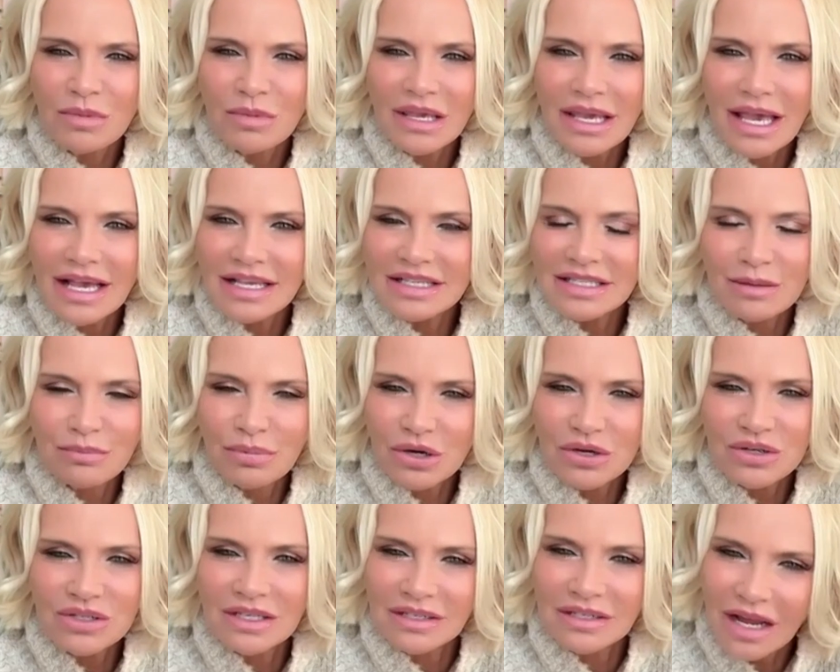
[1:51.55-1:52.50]
me as a
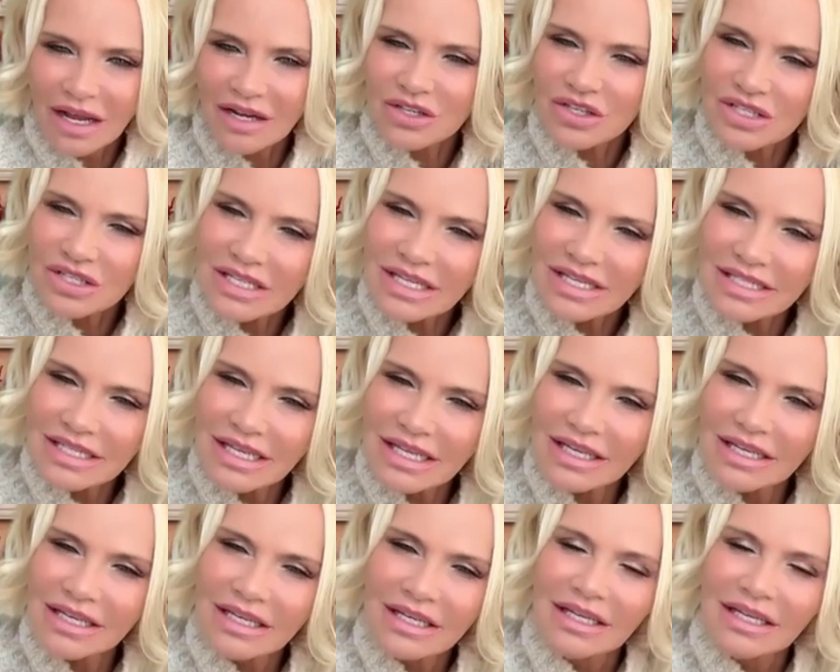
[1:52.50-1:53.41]
person, not just as a